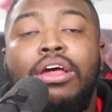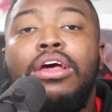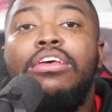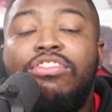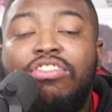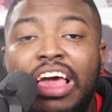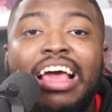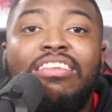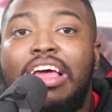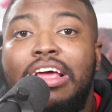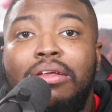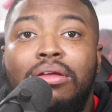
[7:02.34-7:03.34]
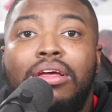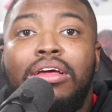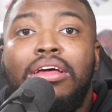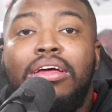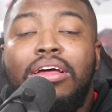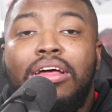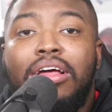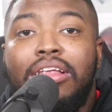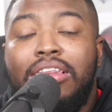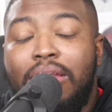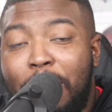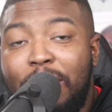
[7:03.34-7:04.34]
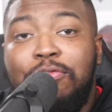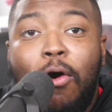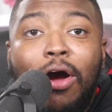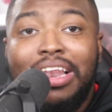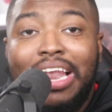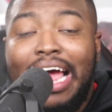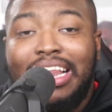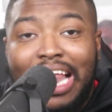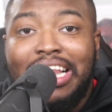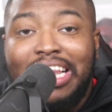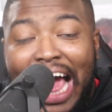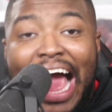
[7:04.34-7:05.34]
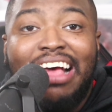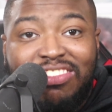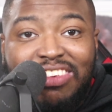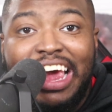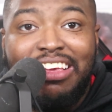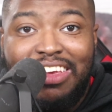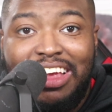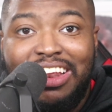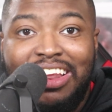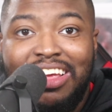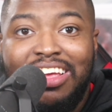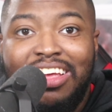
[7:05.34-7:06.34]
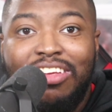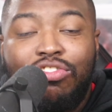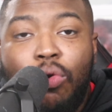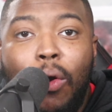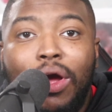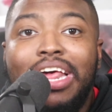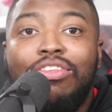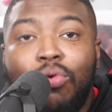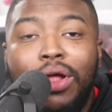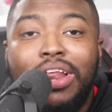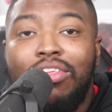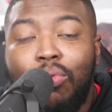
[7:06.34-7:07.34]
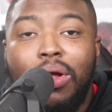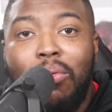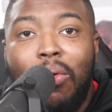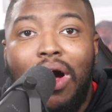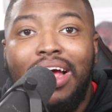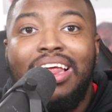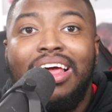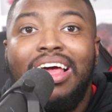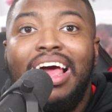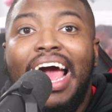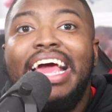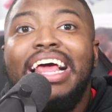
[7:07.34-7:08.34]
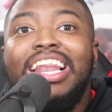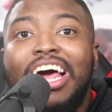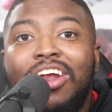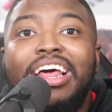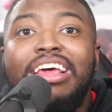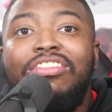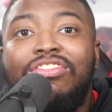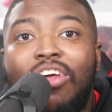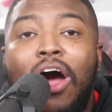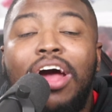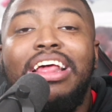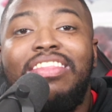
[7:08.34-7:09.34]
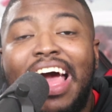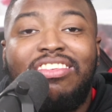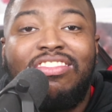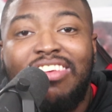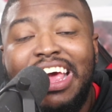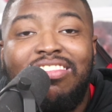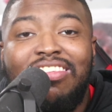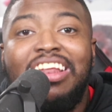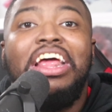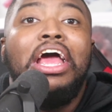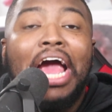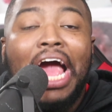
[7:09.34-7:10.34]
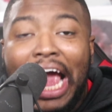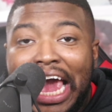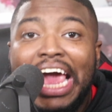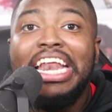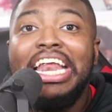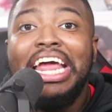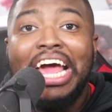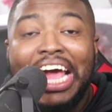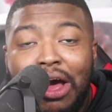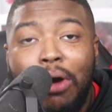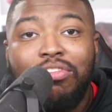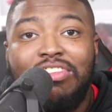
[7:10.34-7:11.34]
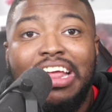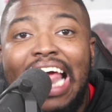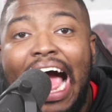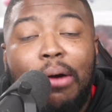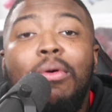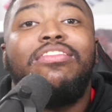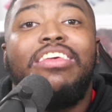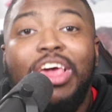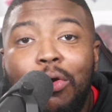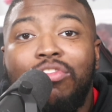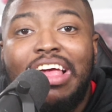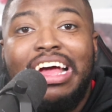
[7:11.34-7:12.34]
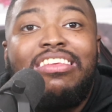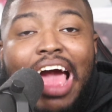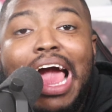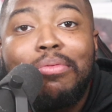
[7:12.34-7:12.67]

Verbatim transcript: season before like like last season, 2020, 21. He literally started that season in Houston. That was Houston James